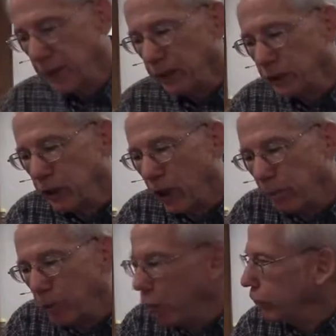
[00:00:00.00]
His
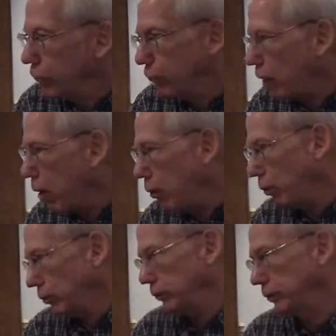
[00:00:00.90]
cup
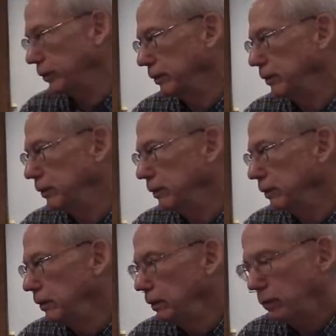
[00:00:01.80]
overflows
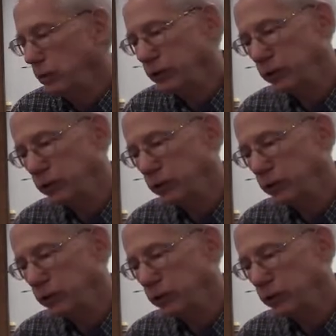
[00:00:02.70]
with